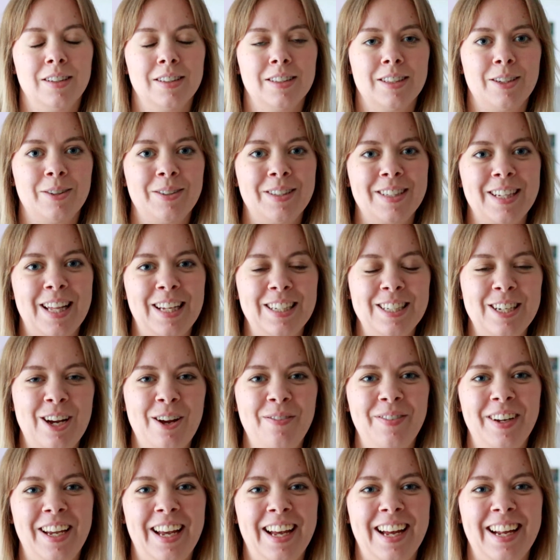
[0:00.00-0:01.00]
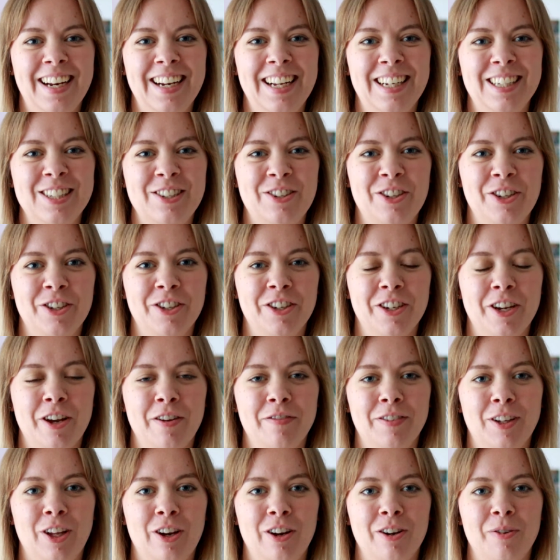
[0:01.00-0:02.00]
So it's that time again in the studio
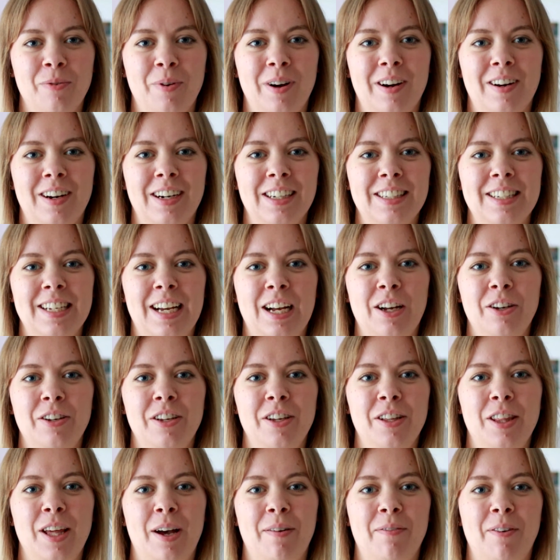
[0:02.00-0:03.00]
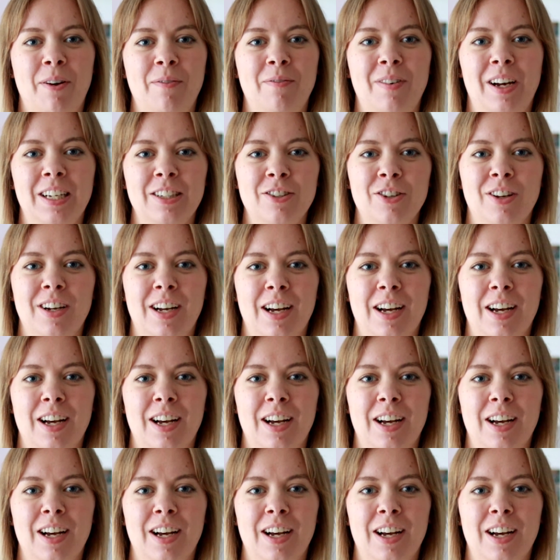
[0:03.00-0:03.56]
vlog where I tell you that my mental